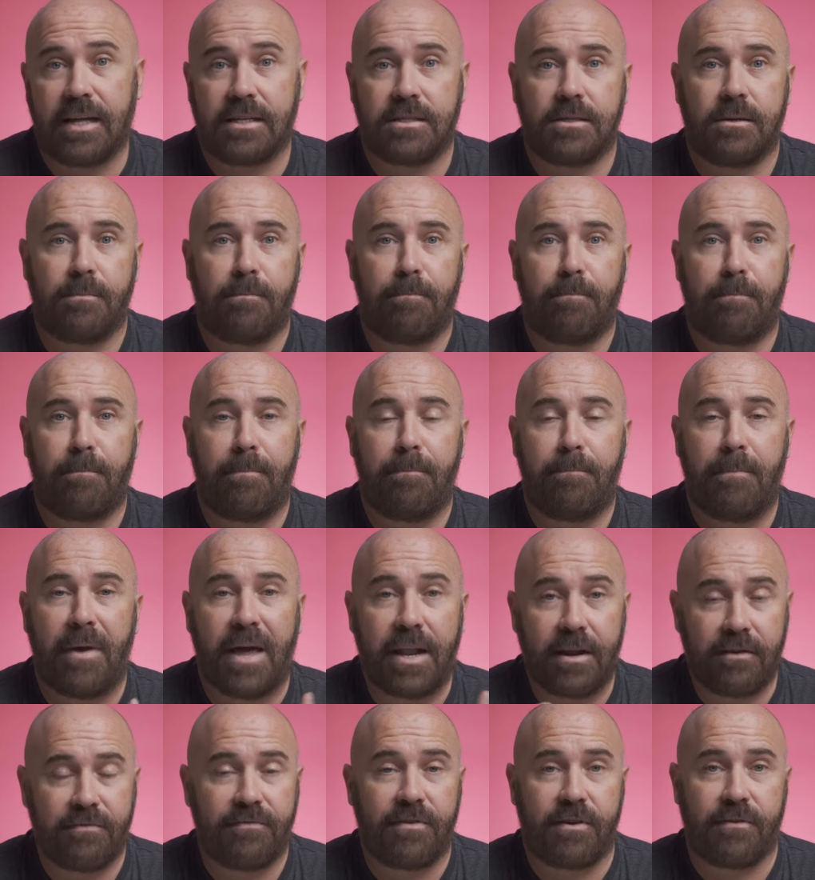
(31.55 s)
it's a
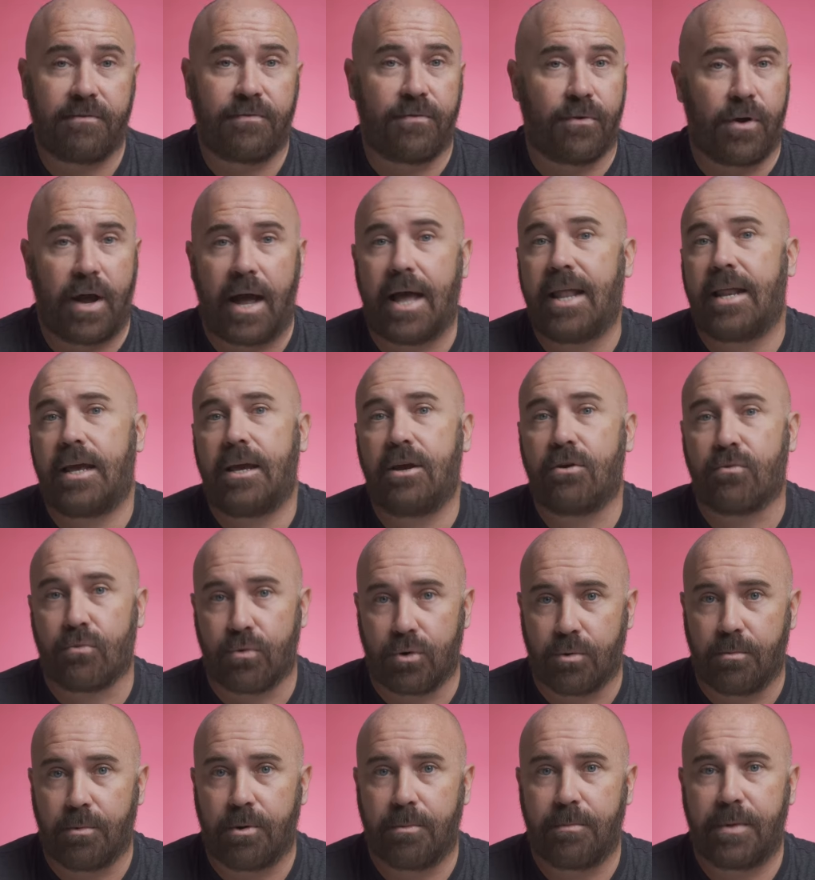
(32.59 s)
benefit for any
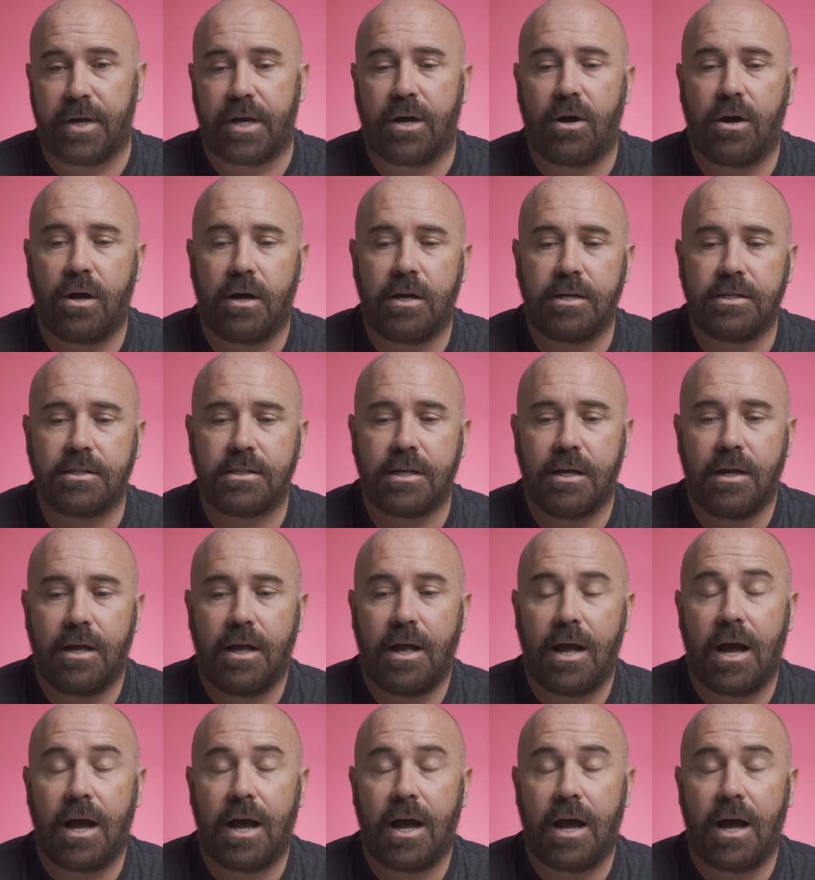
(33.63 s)
groomer because